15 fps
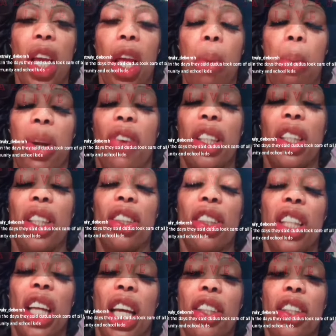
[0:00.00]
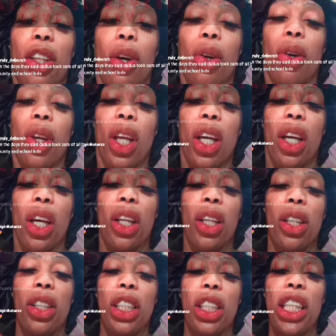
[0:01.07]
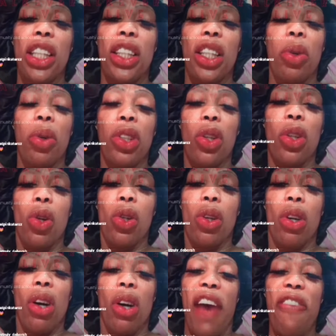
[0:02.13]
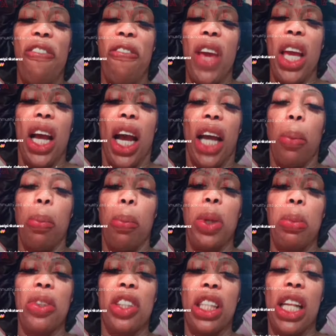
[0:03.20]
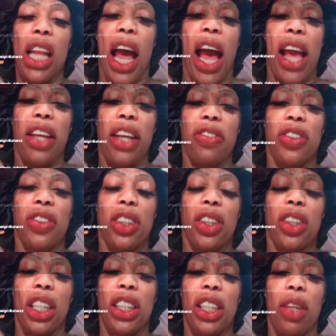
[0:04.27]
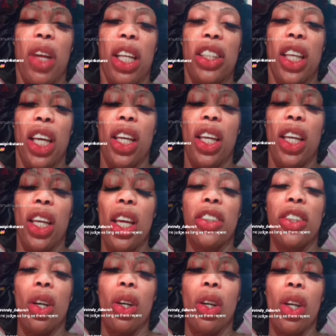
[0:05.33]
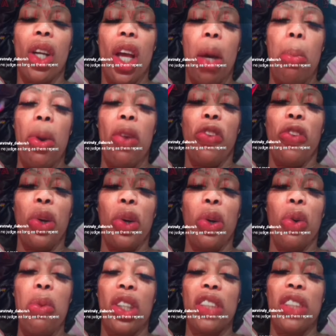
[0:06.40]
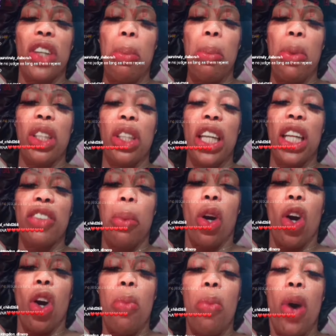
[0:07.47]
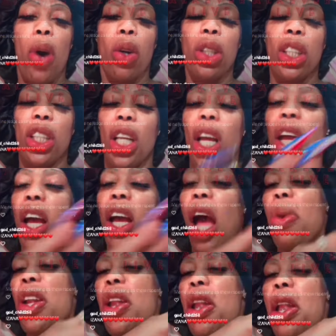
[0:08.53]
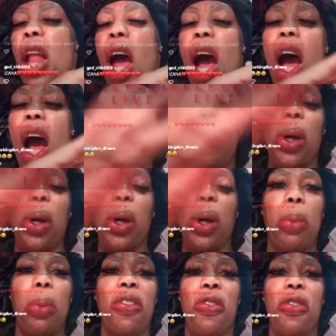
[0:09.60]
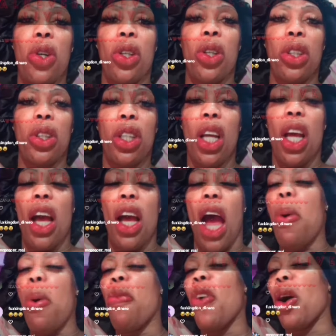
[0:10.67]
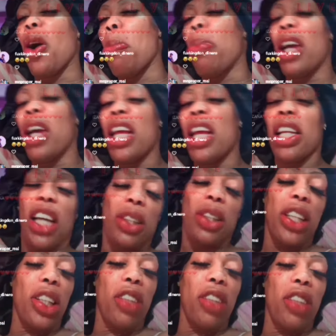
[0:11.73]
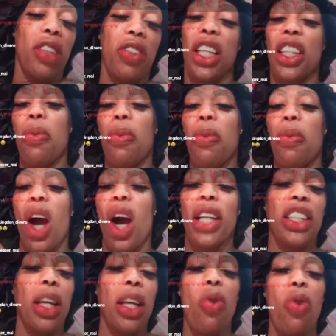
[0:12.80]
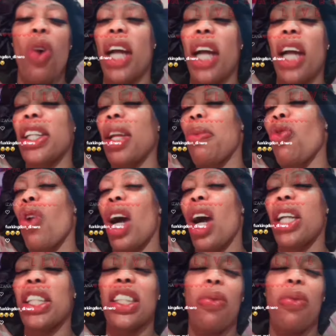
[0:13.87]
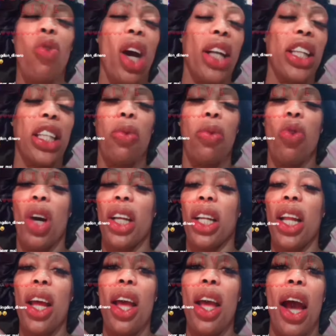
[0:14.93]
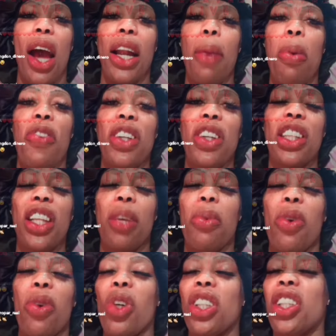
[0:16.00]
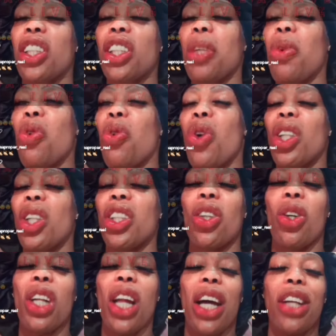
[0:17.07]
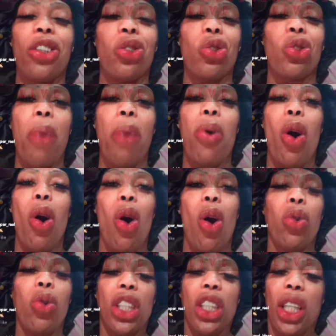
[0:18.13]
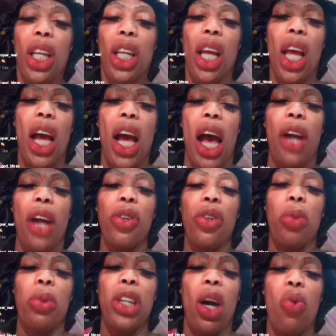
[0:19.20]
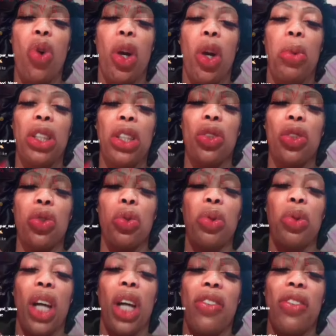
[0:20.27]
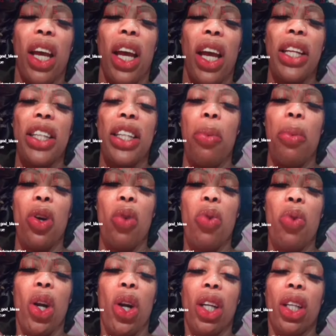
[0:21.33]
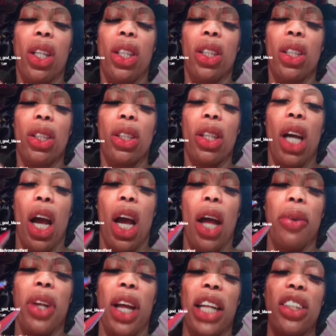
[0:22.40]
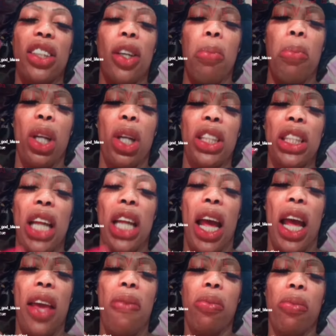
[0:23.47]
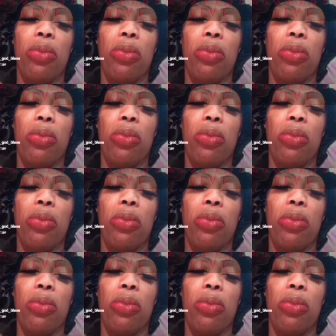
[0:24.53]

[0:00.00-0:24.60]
my I did not know say I saw the things that we do affect other people's lives. You understand what I'm saying? So I'm very remorseful about it. That's why I am going to come out. I'm going to now pick up the phone. I prefer companions and tell them every day something want this, something want it, something want this, something want it, something want it. And I prefer sell my old set them all done and drop out. I don't know what I work, but too, anytime I go work, um, at some point in time,